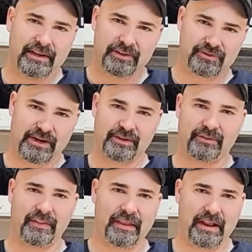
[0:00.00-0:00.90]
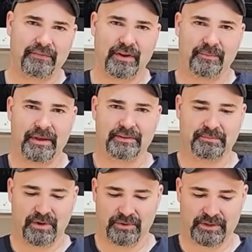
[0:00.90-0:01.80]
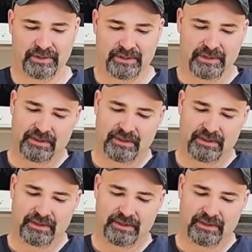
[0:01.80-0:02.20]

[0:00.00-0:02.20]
trying to run that FMS motor.